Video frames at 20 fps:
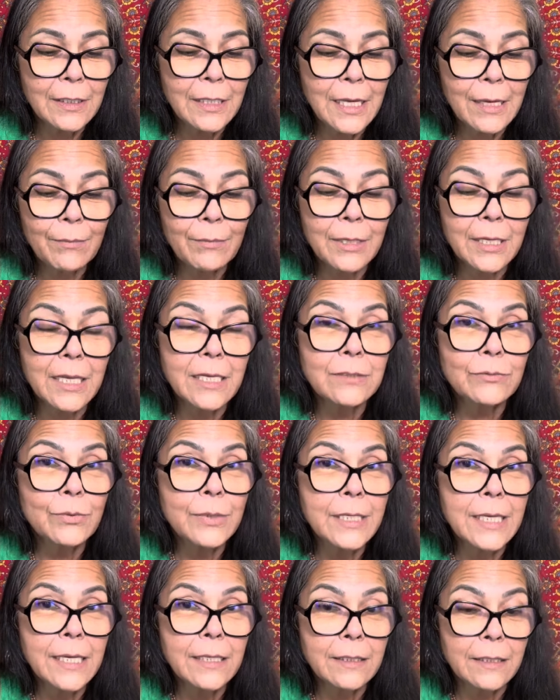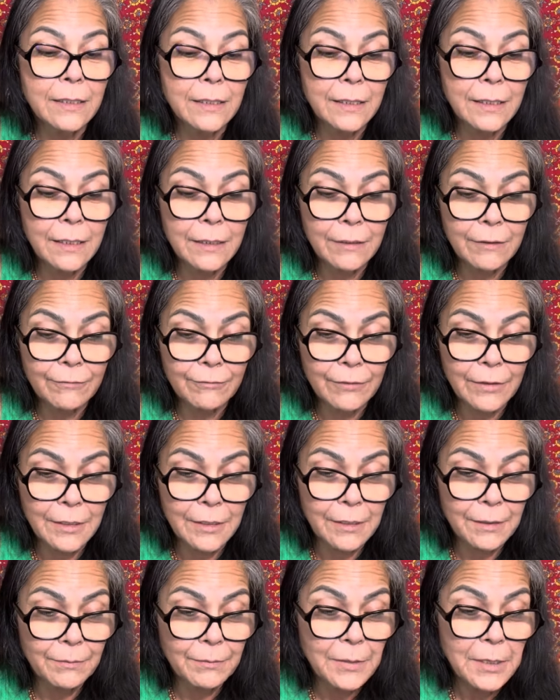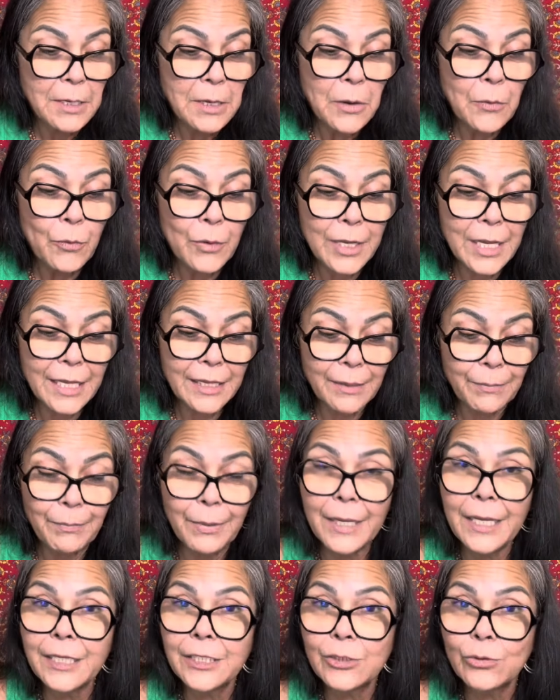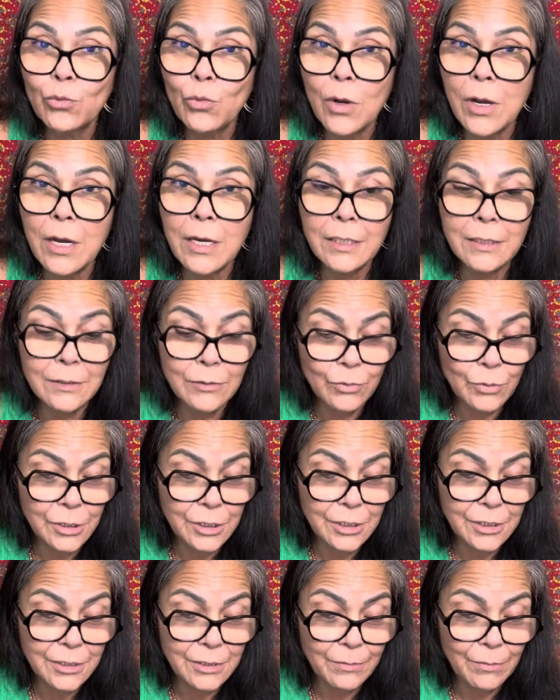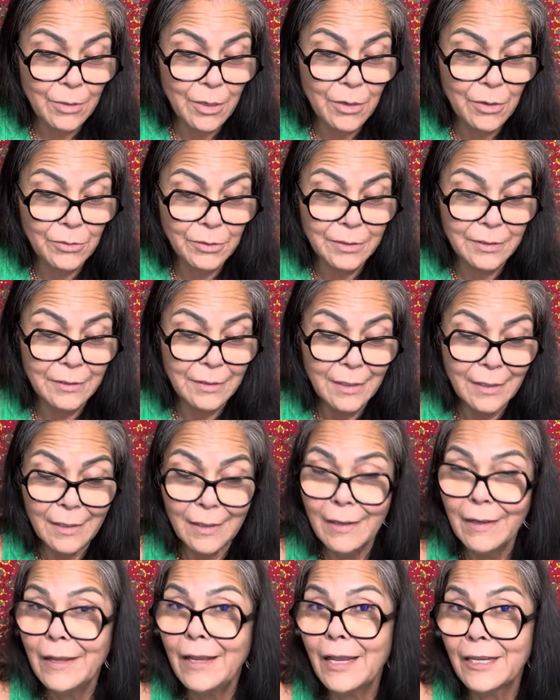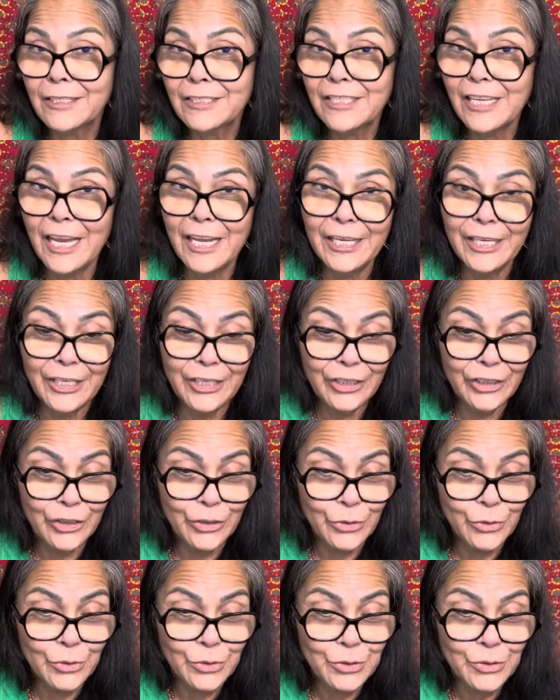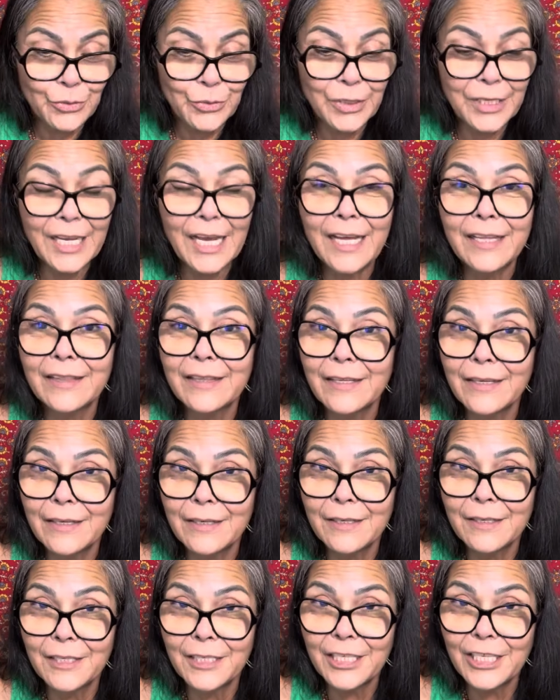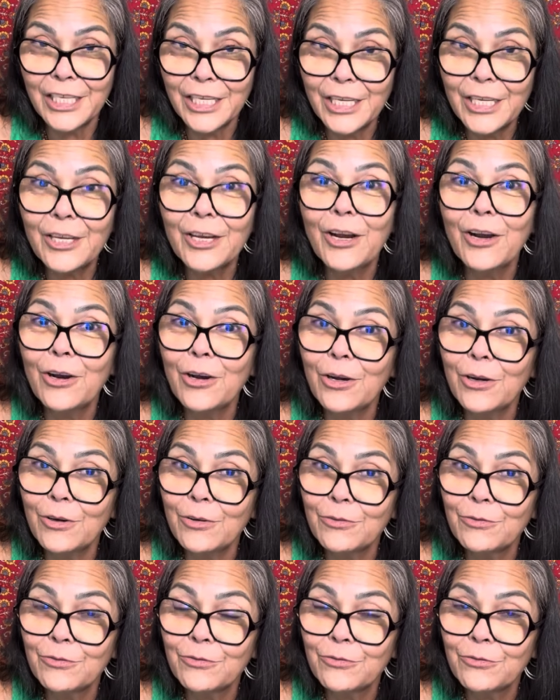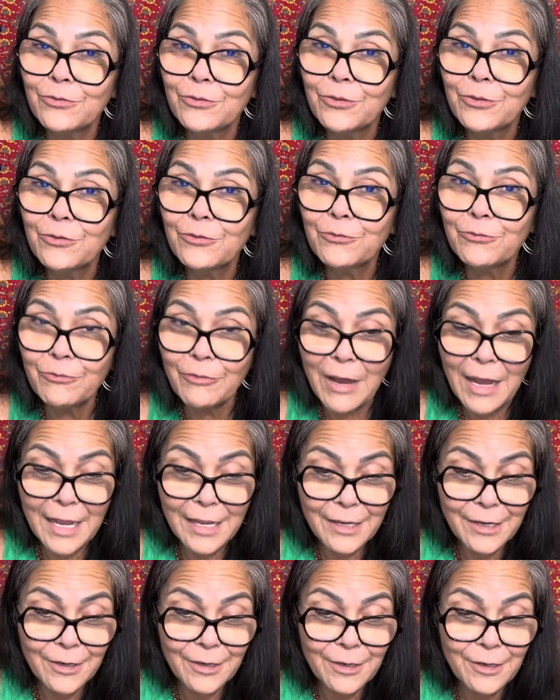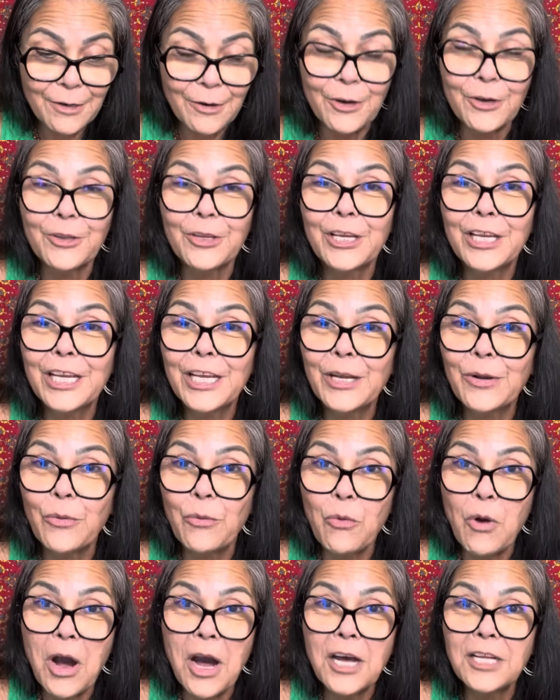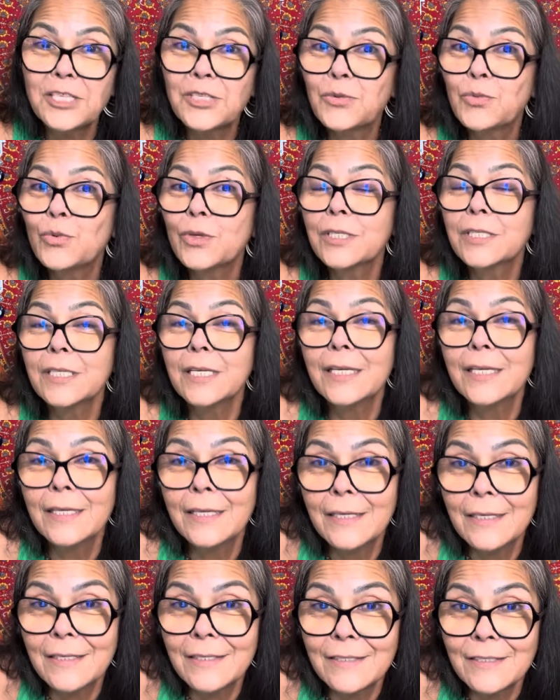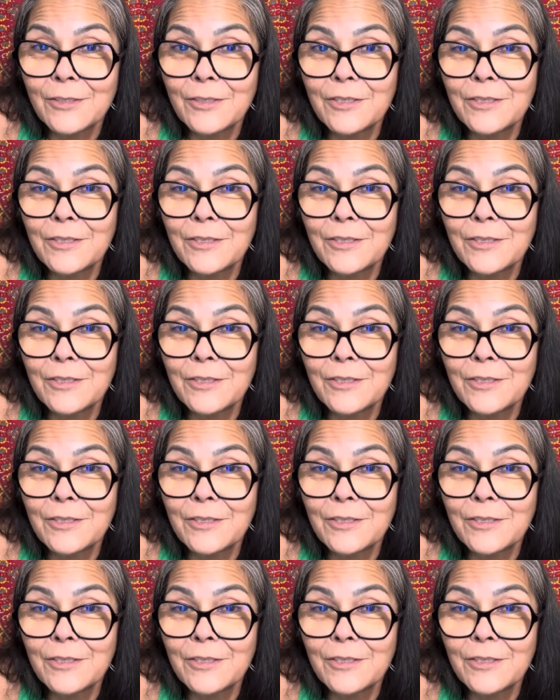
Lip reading: that because we got the King of, we got the Page of Wands, which is about exciting news. We got the King of Fire or the King of Wands, which is